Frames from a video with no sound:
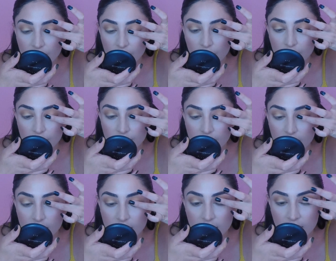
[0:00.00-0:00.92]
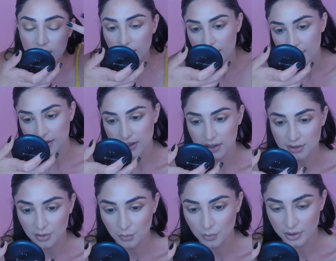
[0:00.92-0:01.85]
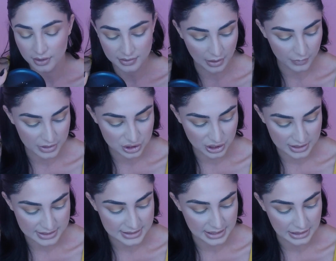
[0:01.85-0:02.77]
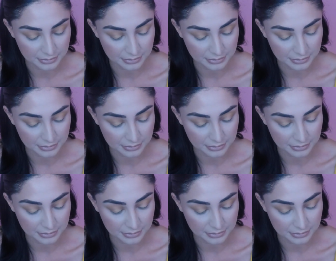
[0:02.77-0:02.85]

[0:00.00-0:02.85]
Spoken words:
over the yellow work that we just did.